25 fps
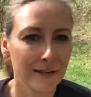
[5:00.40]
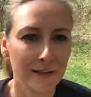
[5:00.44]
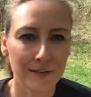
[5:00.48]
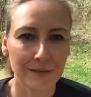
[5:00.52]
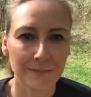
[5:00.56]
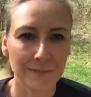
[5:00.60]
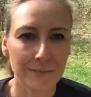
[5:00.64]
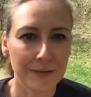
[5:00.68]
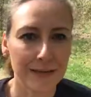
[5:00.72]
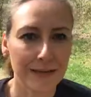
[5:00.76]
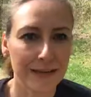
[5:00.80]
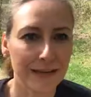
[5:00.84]

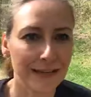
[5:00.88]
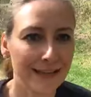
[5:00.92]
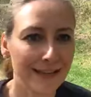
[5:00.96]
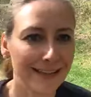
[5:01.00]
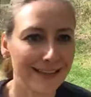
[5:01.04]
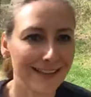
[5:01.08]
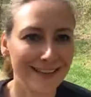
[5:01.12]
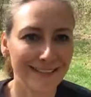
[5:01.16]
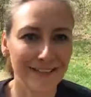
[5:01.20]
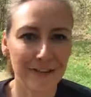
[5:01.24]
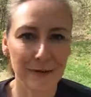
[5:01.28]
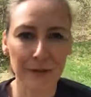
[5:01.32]
could
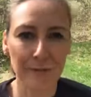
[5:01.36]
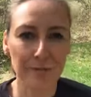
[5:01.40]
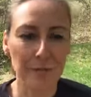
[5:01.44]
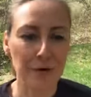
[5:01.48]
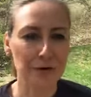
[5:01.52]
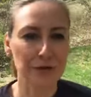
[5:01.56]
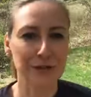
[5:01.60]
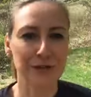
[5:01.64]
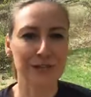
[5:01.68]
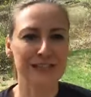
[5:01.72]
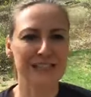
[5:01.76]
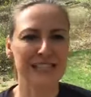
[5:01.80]
be
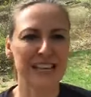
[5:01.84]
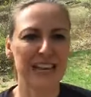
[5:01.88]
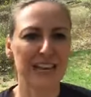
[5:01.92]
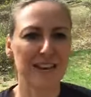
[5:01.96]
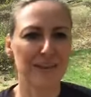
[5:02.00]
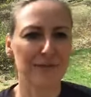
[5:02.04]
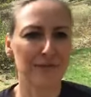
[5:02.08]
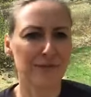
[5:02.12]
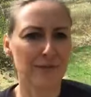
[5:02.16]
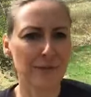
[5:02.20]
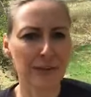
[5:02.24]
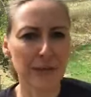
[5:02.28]
emotions like
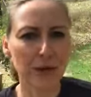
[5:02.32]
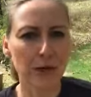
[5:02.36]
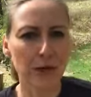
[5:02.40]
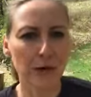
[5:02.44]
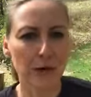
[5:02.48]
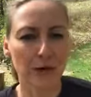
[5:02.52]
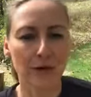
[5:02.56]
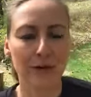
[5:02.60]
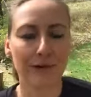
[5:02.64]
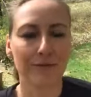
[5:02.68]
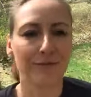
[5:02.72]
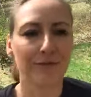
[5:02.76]
fear
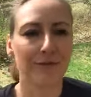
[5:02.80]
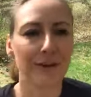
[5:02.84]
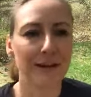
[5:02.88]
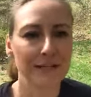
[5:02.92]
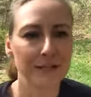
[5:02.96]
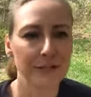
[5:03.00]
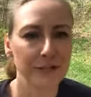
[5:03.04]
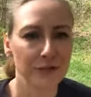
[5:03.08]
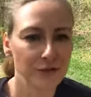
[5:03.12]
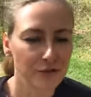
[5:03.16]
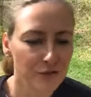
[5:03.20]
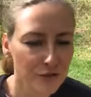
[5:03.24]
or
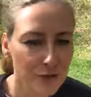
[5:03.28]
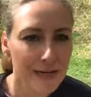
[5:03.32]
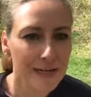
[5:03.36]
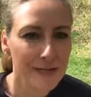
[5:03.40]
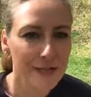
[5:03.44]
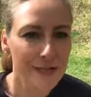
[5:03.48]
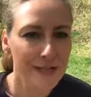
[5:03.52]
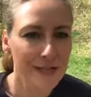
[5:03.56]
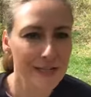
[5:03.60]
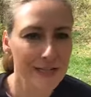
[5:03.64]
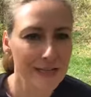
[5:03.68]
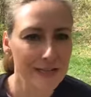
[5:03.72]

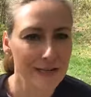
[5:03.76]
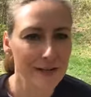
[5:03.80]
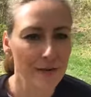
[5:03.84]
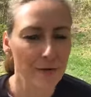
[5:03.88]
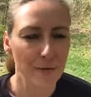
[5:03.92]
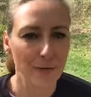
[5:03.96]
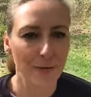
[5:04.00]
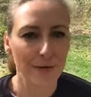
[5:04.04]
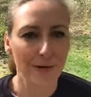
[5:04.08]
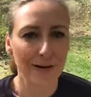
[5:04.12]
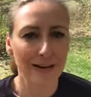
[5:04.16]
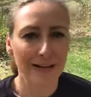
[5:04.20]
frustration
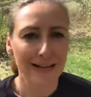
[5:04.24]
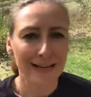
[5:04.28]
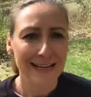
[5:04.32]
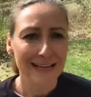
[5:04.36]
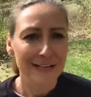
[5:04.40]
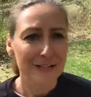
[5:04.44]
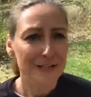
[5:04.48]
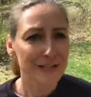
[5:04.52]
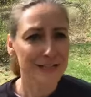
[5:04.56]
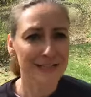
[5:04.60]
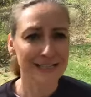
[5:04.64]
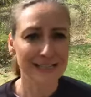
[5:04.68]
or
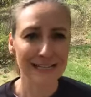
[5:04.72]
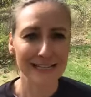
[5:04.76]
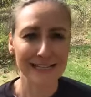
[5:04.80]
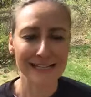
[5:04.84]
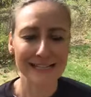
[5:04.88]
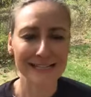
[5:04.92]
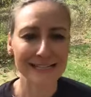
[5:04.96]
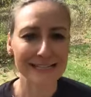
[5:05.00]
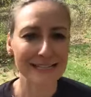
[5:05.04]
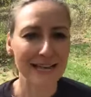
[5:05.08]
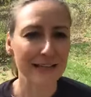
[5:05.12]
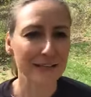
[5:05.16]
just
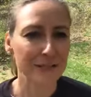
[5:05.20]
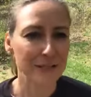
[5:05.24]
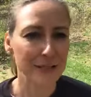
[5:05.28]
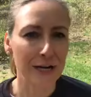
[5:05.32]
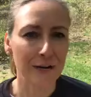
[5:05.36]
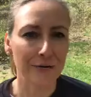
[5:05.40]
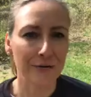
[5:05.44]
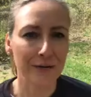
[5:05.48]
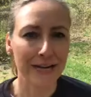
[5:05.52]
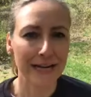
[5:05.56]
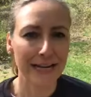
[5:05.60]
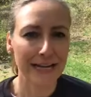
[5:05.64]

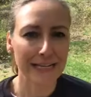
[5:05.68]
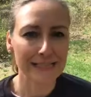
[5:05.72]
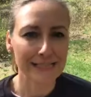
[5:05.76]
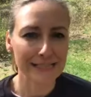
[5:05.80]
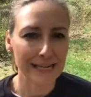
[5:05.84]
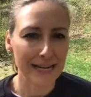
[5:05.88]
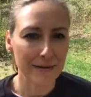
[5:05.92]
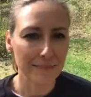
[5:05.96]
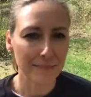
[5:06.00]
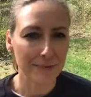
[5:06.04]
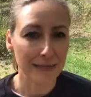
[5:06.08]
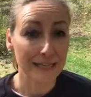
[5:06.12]
generate
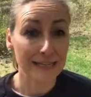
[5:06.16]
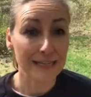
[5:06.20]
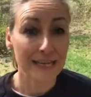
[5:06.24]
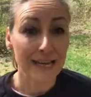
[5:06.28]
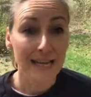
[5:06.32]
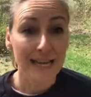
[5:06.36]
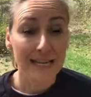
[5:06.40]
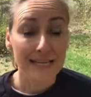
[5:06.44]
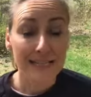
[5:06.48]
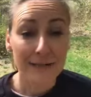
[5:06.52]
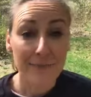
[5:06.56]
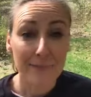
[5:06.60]
excitement.
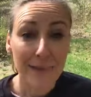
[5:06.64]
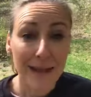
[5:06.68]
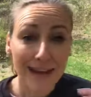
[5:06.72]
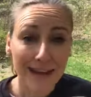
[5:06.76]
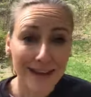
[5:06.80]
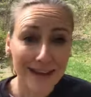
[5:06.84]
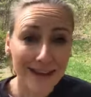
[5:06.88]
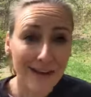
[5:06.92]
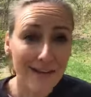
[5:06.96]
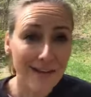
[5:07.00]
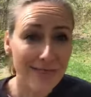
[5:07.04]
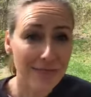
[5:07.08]

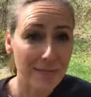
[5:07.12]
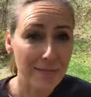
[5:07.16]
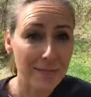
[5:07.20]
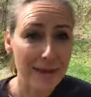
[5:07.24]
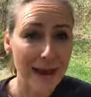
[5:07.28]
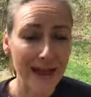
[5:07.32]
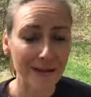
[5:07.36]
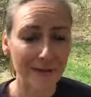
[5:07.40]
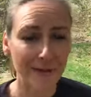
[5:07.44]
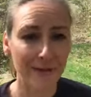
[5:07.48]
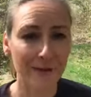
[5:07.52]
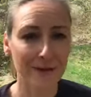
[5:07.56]
Depending on the
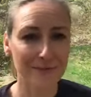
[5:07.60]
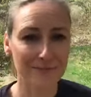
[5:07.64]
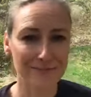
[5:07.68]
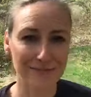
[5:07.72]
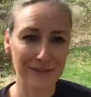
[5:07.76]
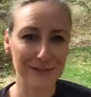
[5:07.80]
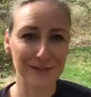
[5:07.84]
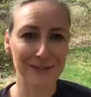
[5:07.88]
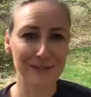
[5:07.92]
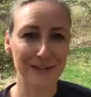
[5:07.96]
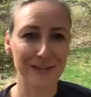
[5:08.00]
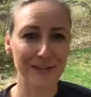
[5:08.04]
background
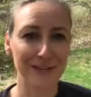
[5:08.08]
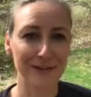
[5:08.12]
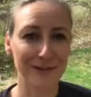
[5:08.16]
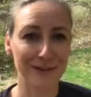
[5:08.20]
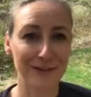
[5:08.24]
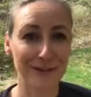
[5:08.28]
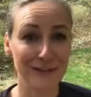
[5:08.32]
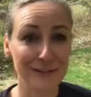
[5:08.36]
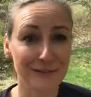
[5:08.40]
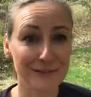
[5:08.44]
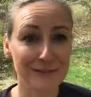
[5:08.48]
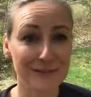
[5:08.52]
music you're
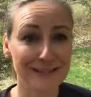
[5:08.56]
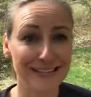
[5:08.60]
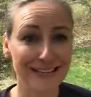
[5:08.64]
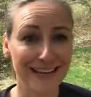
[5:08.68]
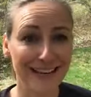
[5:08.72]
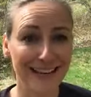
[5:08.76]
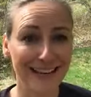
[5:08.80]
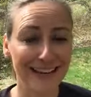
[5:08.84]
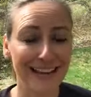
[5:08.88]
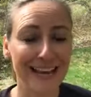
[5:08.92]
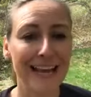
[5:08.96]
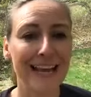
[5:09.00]

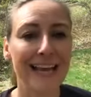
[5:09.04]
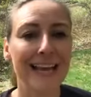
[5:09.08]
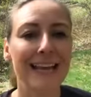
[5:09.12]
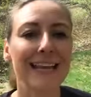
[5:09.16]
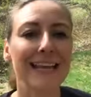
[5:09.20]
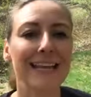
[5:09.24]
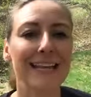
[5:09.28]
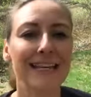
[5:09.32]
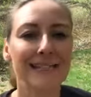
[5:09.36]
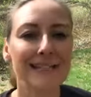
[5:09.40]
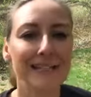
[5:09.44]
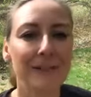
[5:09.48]
using,
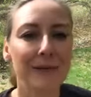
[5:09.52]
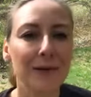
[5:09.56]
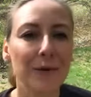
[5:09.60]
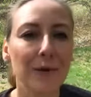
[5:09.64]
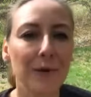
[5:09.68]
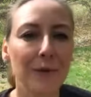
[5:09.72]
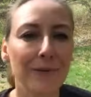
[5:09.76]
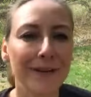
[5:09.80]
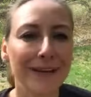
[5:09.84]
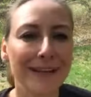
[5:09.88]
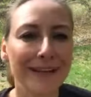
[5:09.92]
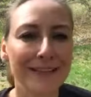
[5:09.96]
it's
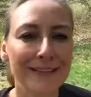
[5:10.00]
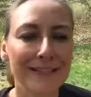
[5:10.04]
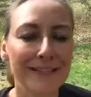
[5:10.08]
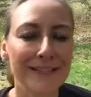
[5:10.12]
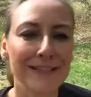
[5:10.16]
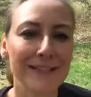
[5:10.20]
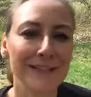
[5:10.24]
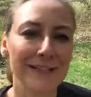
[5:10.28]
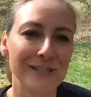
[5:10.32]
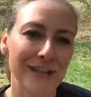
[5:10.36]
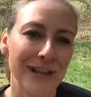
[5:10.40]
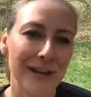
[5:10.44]
going
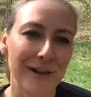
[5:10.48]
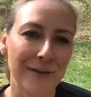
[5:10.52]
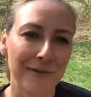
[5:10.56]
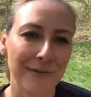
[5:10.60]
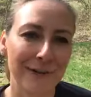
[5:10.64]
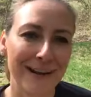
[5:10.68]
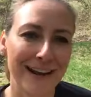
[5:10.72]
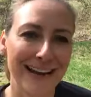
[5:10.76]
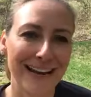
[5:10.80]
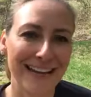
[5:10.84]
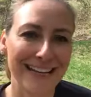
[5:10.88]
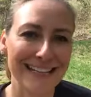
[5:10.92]
to
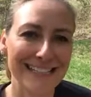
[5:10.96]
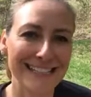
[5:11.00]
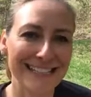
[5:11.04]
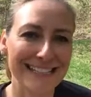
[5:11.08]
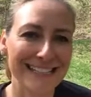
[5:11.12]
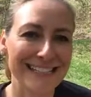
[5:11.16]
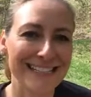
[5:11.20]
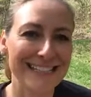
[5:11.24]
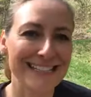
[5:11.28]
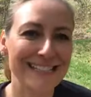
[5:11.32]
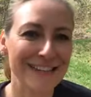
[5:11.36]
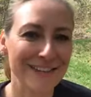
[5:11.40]
generate
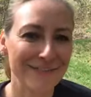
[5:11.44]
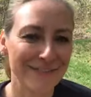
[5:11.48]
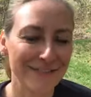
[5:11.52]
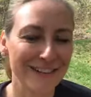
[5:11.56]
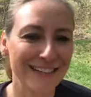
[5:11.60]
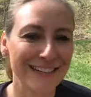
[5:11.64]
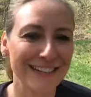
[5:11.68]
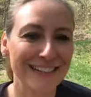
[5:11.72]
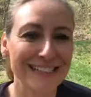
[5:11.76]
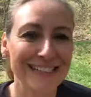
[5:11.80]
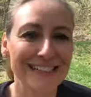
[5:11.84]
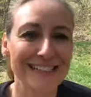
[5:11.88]

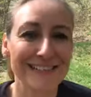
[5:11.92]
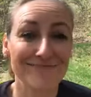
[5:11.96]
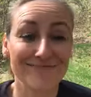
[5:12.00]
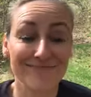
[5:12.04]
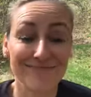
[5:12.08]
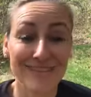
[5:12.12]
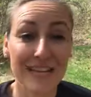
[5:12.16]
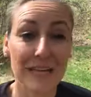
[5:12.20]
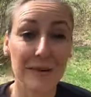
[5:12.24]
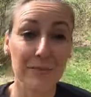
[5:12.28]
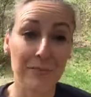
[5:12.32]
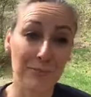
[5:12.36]
different
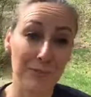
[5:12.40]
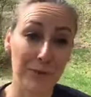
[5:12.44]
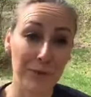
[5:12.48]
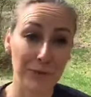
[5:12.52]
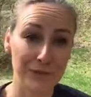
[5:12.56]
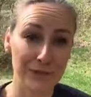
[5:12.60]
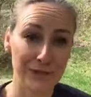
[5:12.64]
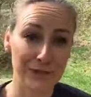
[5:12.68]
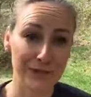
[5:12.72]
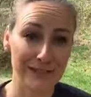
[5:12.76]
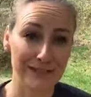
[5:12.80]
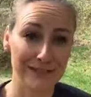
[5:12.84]

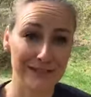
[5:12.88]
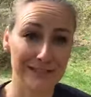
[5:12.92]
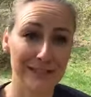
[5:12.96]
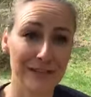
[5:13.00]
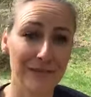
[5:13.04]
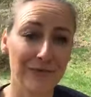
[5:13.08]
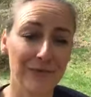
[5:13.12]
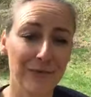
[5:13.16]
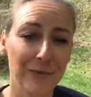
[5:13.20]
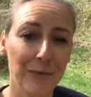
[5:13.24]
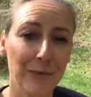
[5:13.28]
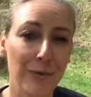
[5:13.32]
emotions
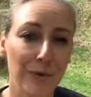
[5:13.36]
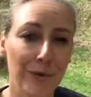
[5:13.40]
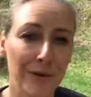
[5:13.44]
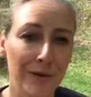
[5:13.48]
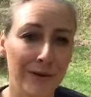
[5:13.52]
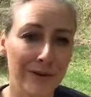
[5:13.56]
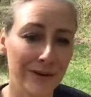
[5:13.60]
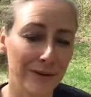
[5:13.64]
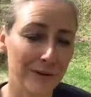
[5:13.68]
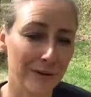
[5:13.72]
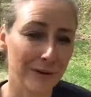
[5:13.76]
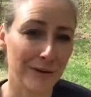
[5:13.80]
for
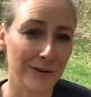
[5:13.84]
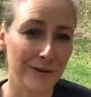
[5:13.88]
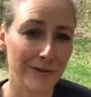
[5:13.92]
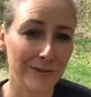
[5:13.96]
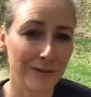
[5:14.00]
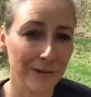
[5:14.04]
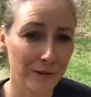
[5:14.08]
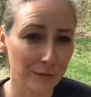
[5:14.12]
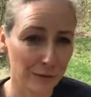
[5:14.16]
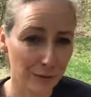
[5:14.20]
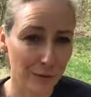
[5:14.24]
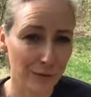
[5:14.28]
your
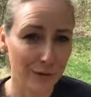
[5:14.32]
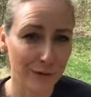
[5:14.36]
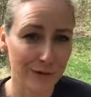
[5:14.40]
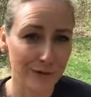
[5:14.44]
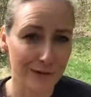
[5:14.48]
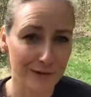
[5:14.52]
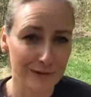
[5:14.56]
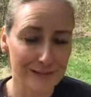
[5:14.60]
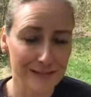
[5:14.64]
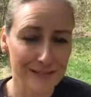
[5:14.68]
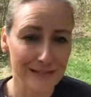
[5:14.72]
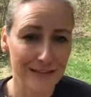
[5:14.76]

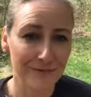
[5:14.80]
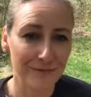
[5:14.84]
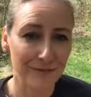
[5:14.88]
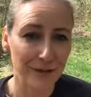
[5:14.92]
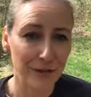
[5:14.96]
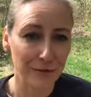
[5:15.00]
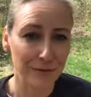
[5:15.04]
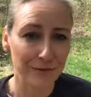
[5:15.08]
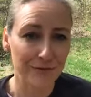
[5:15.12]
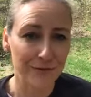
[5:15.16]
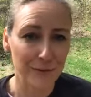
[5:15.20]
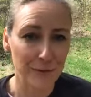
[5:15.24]
learners and
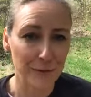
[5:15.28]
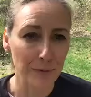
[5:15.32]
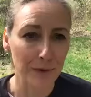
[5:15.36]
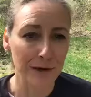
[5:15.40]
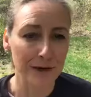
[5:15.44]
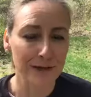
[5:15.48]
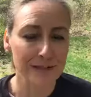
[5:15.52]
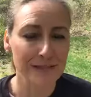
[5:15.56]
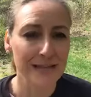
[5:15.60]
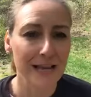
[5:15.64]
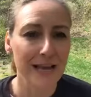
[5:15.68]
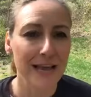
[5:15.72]
your
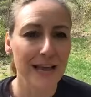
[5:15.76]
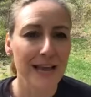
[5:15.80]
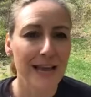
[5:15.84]
viewers.